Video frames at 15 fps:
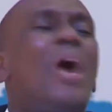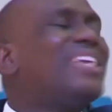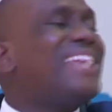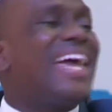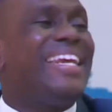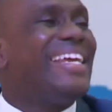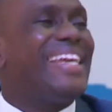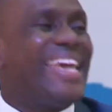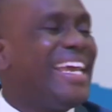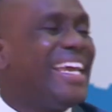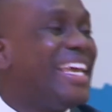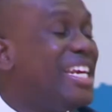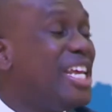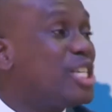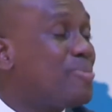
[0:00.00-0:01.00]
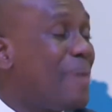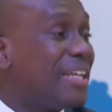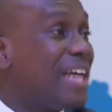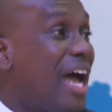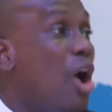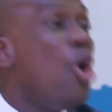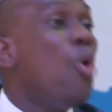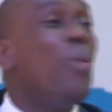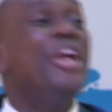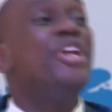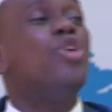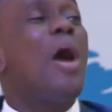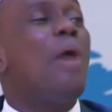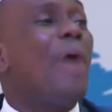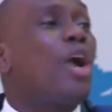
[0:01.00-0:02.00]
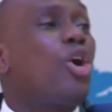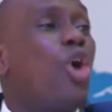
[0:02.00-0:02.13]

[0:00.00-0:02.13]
answer the king in this matter. We know our